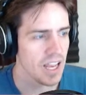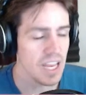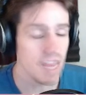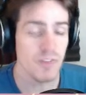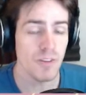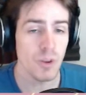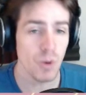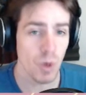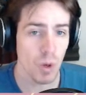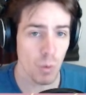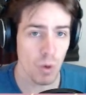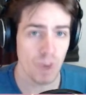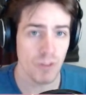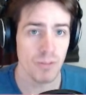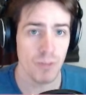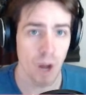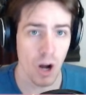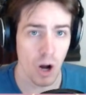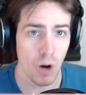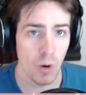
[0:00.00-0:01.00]
even though I work
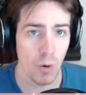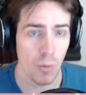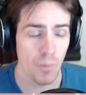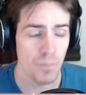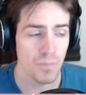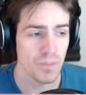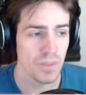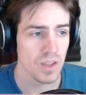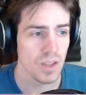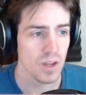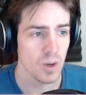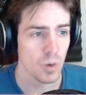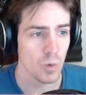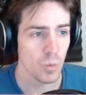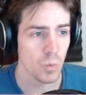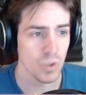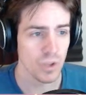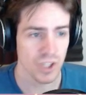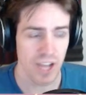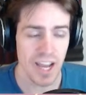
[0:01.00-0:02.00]
from home,
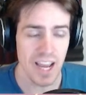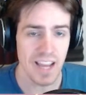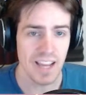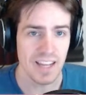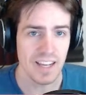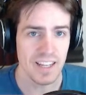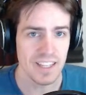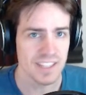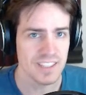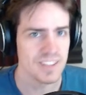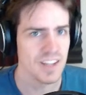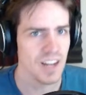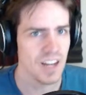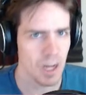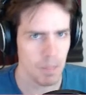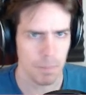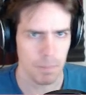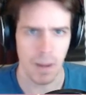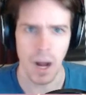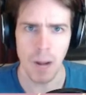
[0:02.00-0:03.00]
which A is not
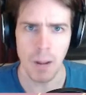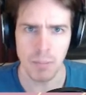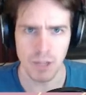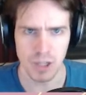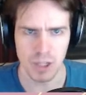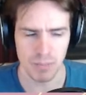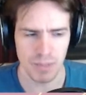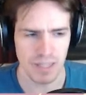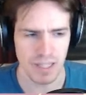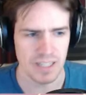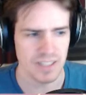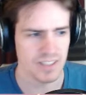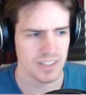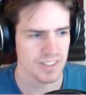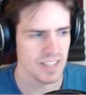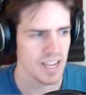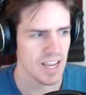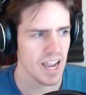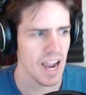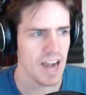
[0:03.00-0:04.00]
a public
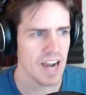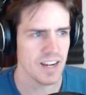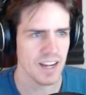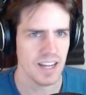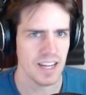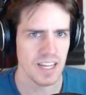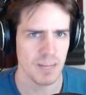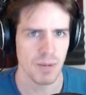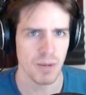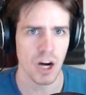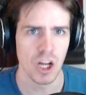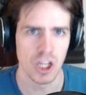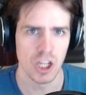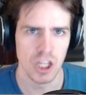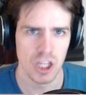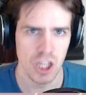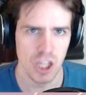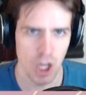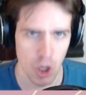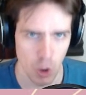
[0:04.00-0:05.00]
place and I am
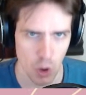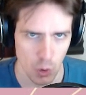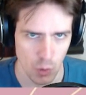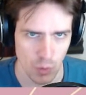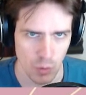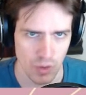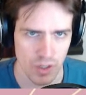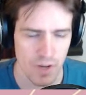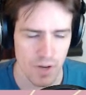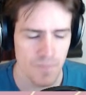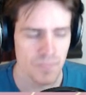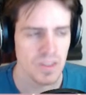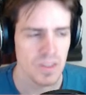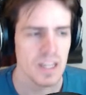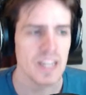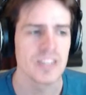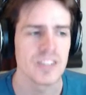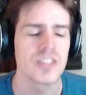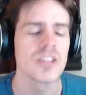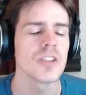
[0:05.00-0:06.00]
alone,
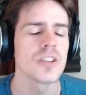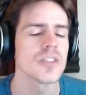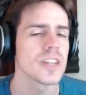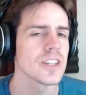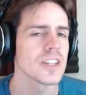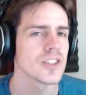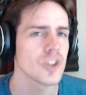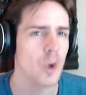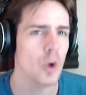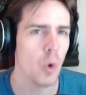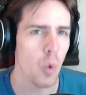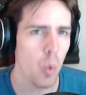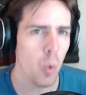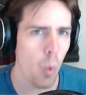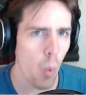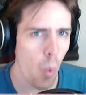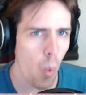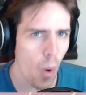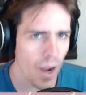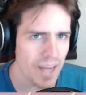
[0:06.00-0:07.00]
it still takes
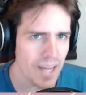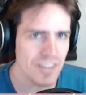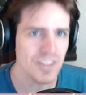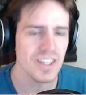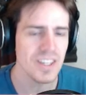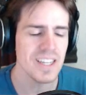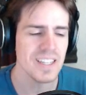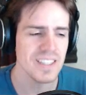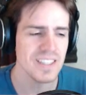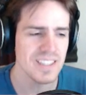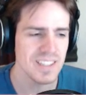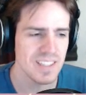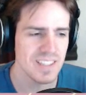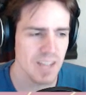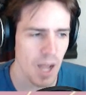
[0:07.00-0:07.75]
quite a